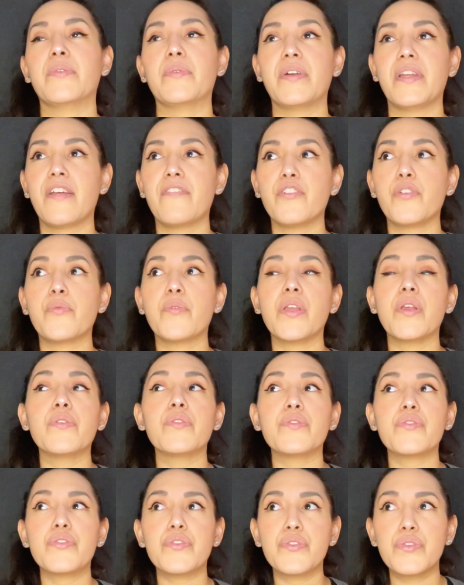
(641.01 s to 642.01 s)
Whatever we
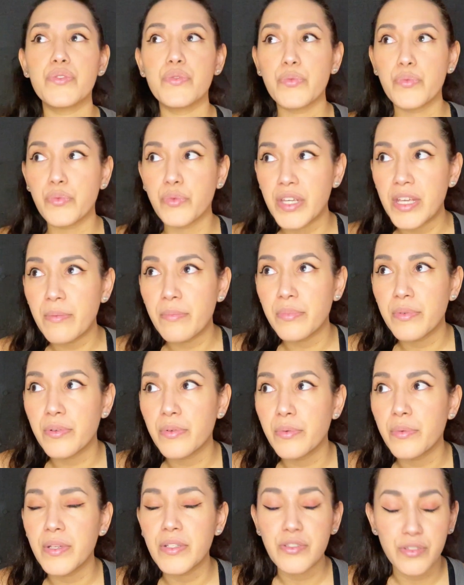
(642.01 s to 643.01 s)
reap,
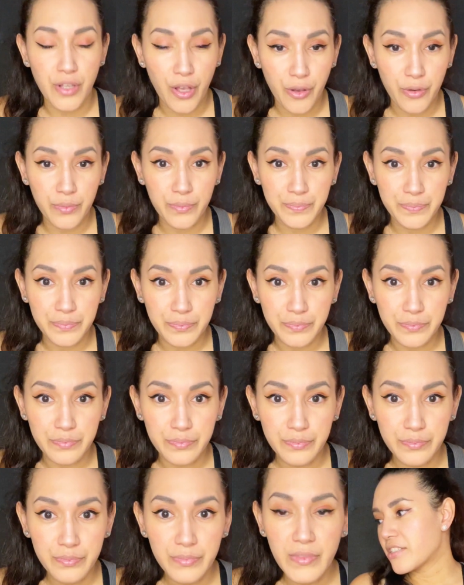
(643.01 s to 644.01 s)
we sow.
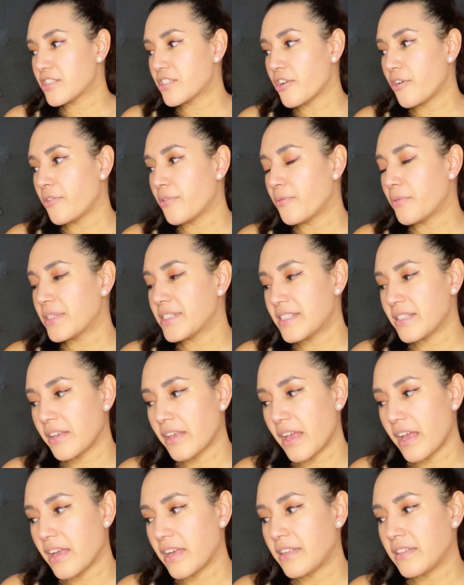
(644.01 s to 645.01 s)
So once
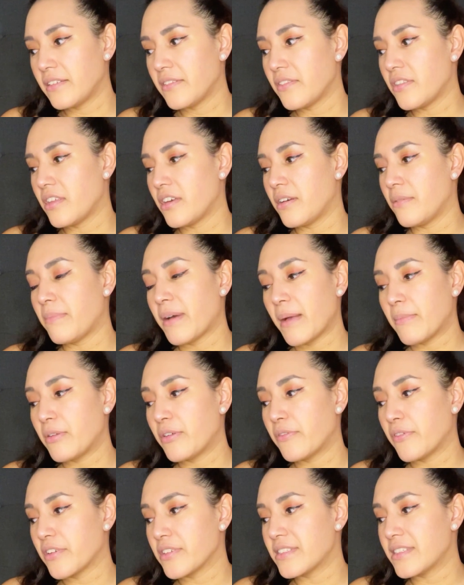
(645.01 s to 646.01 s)
again, the Bible
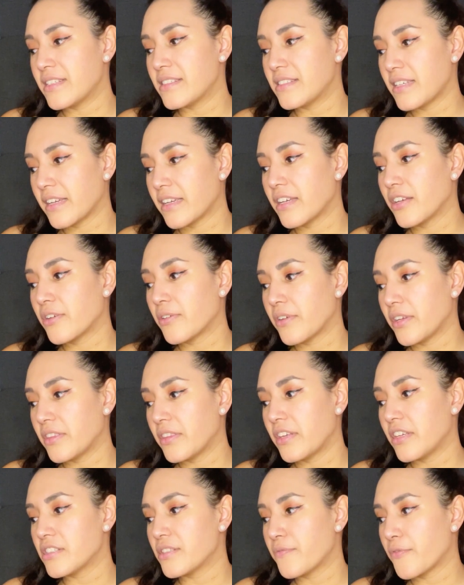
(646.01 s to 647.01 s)
verse is 2
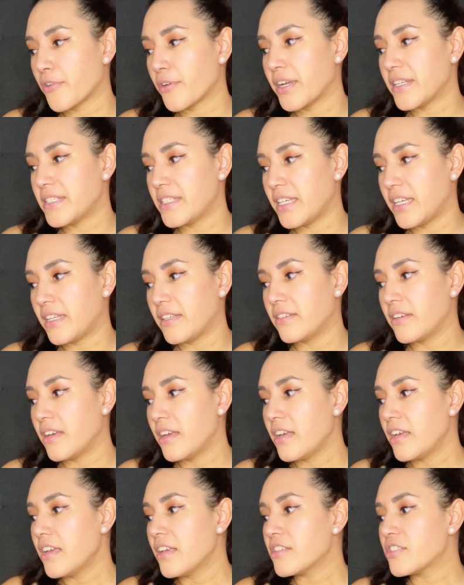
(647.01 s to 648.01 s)
Corinthians 4:18.
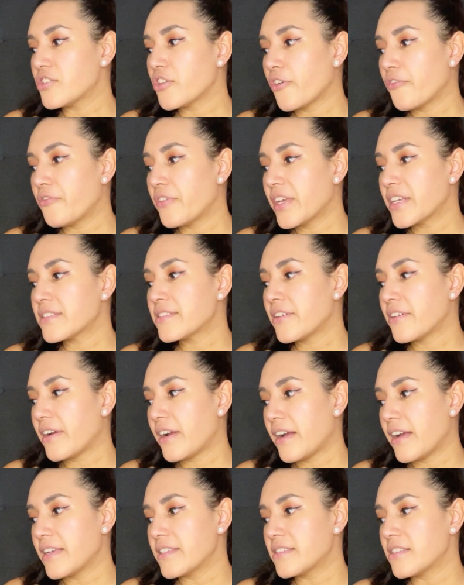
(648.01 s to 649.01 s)
So fix our
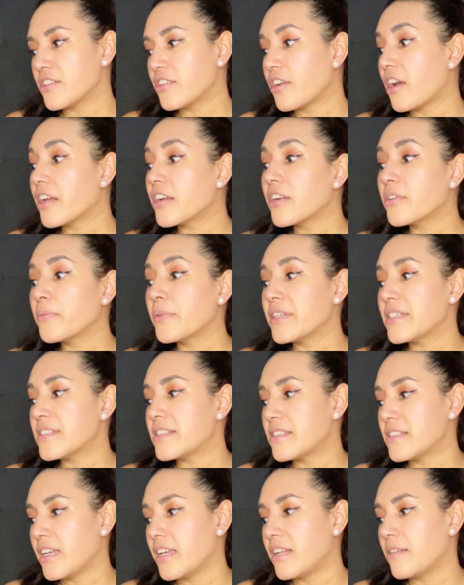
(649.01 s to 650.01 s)
eyes not on what is
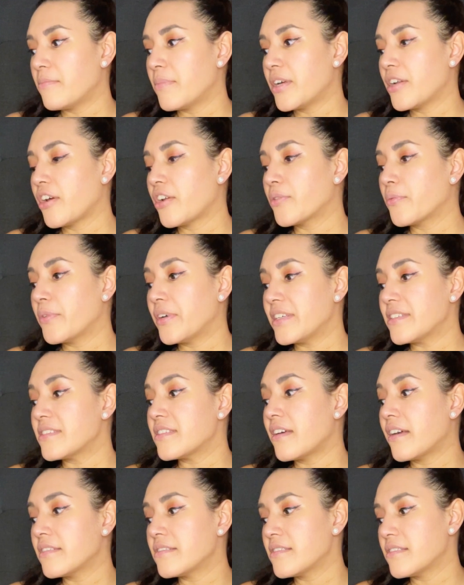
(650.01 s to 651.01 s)
seen, but on what is
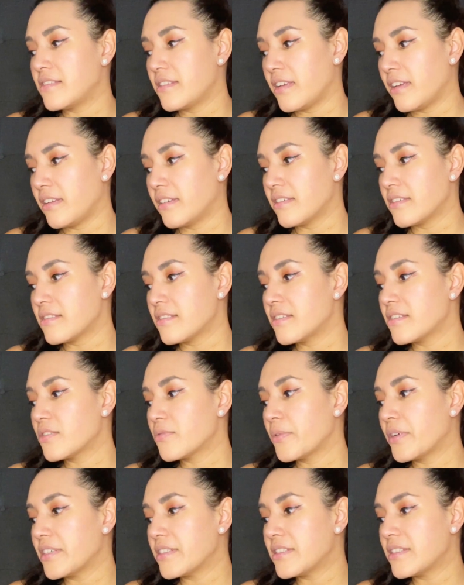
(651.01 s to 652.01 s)
unseen, since
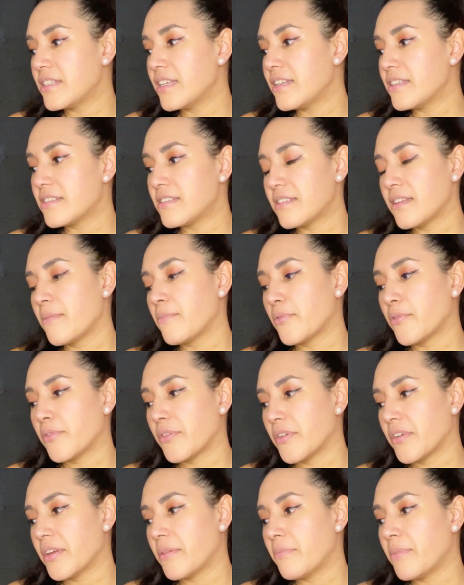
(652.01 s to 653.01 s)
what is seen is
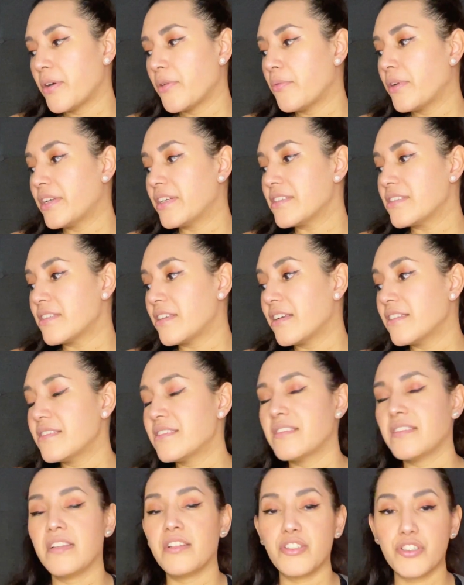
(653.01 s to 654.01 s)
temporary, but what is
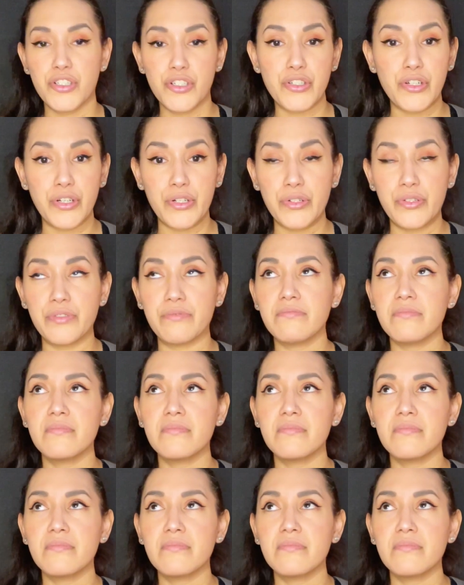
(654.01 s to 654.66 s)
unseen is eternal.